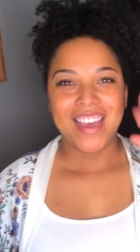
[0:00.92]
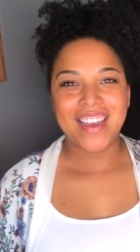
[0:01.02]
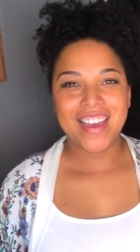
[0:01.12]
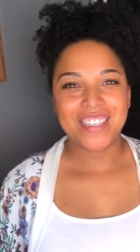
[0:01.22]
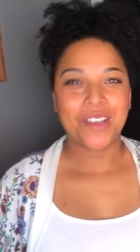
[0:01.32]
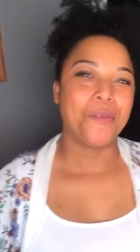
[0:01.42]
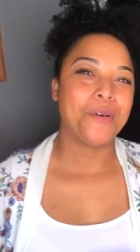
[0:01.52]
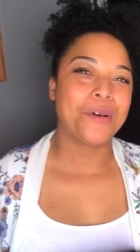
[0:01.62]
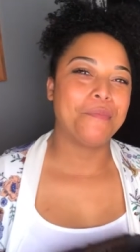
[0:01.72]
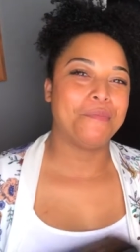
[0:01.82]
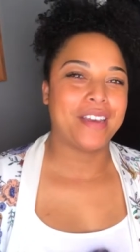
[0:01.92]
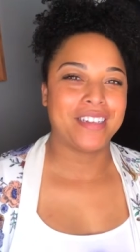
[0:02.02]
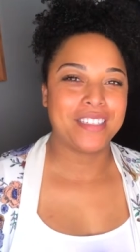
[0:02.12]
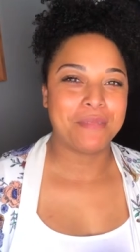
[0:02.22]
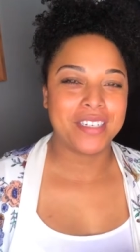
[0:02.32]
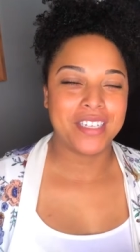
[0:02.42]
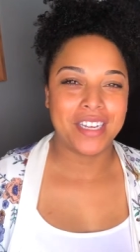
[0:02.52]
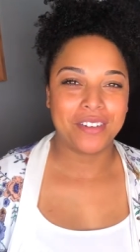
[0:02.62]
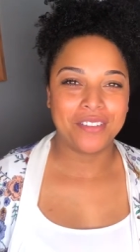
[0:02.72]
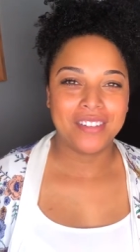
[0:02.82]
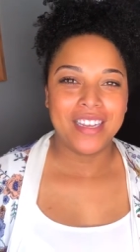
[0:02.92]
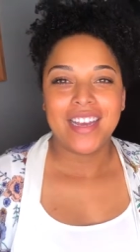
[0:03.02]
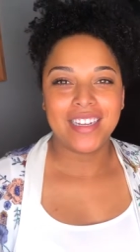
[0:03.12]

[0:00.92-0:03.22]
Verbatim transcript: Hey guys, welcome back to my channel.